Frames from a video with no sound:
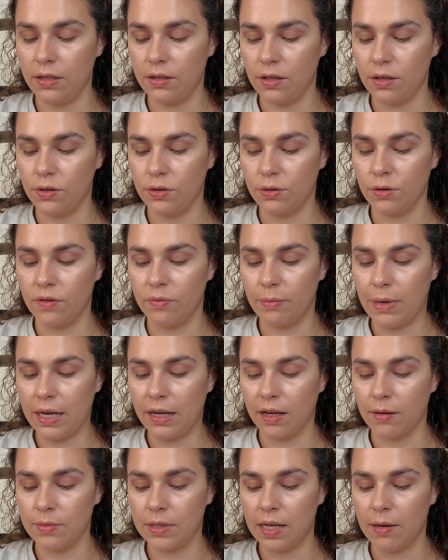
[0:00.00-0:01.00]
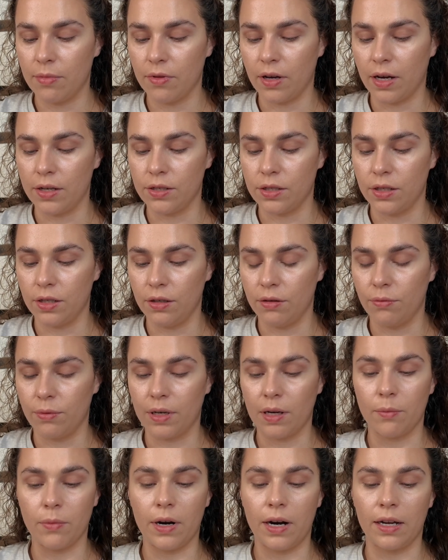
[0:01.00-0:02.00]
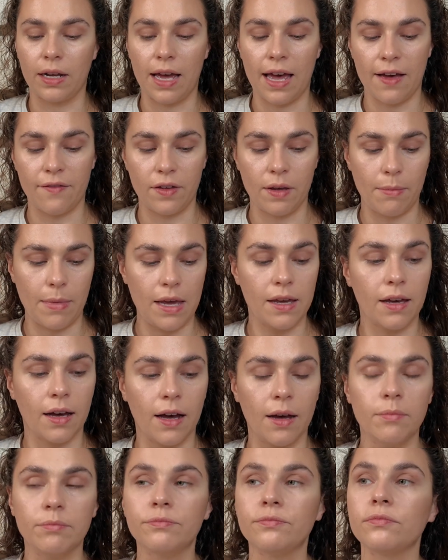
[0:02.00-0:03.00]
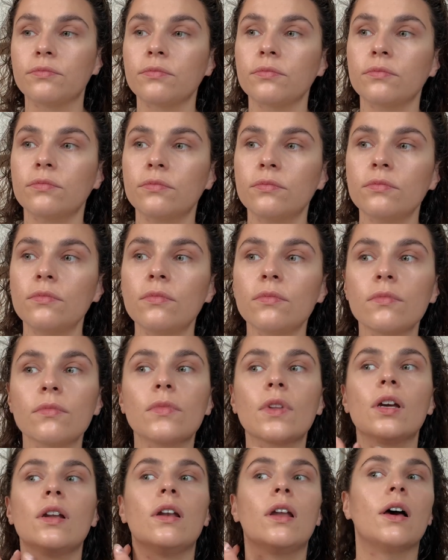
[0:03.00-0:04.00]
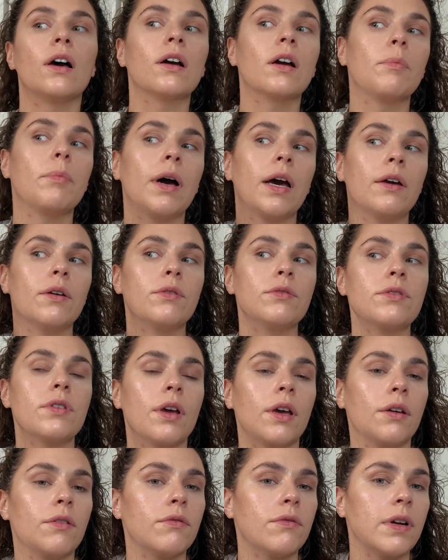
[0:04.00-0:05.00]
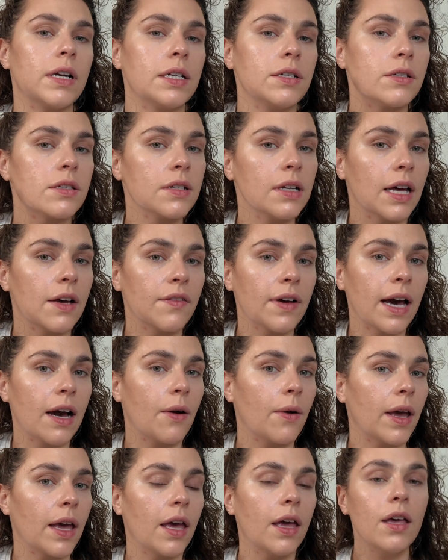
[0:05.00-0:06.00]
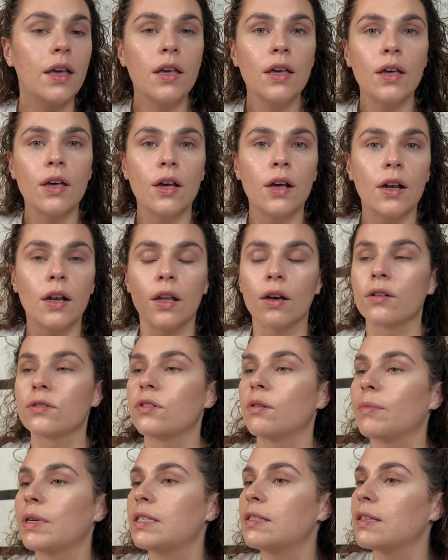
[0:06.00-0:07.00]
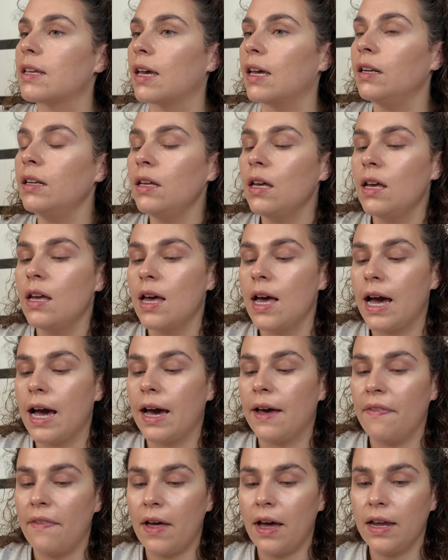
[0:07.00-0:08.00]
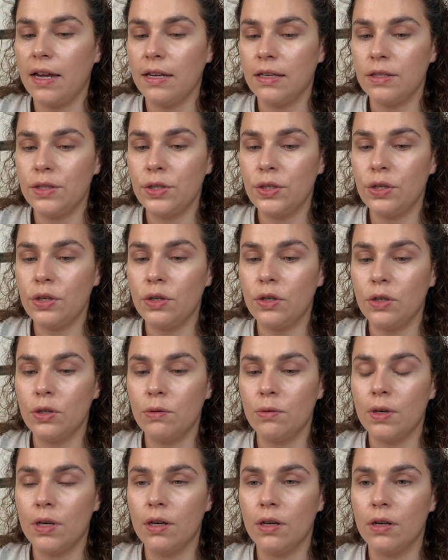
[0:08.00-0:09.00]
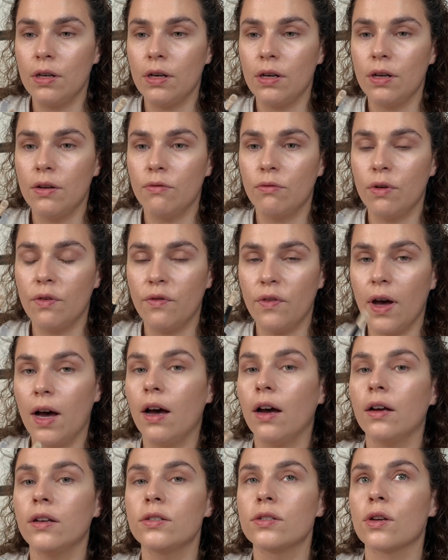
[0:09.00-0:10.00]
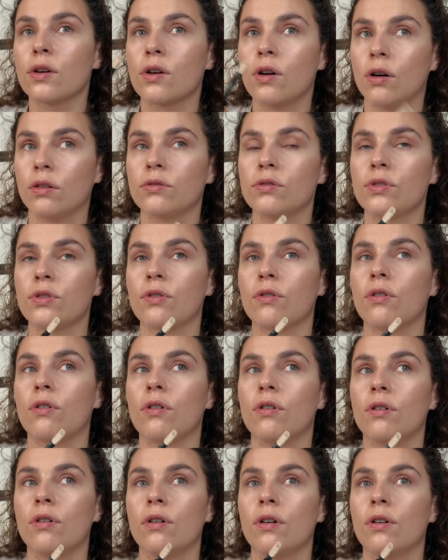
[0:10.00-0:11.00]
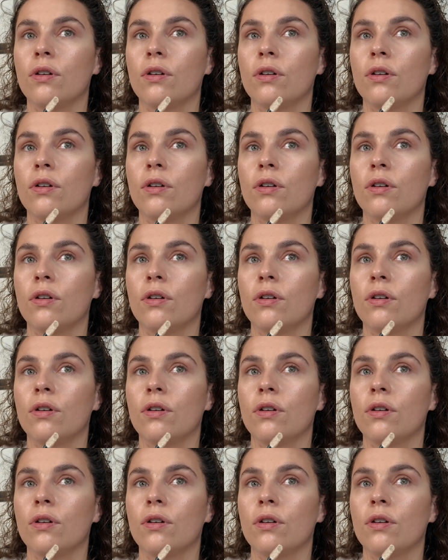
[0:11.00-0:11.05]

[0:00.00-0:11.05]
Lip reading: is the sort of makeup tip that I do when I'm wearing a heavier makeup look, but I also really just love how it looks on my skin, and that is to reverse contour